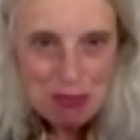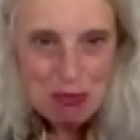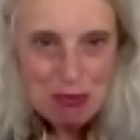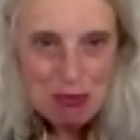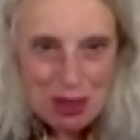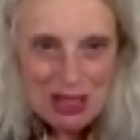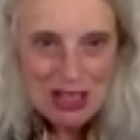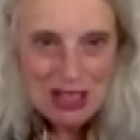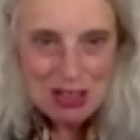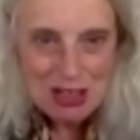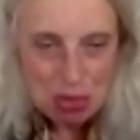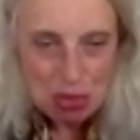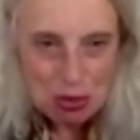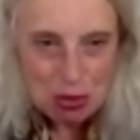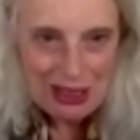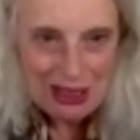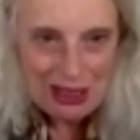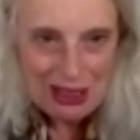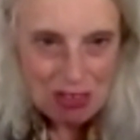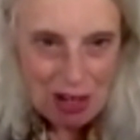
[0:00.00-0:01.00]
way to
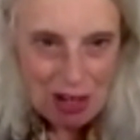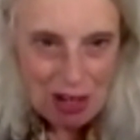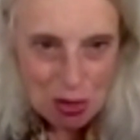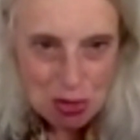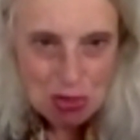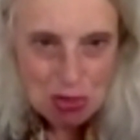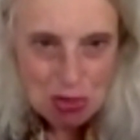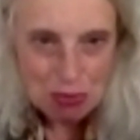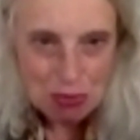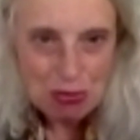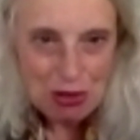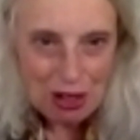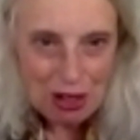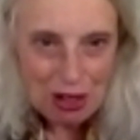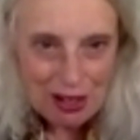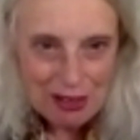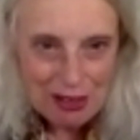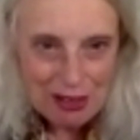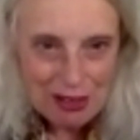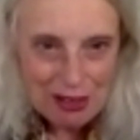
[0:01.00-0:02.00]
get out of
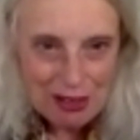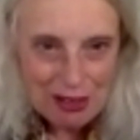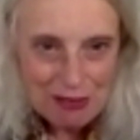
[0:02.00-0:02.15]
life,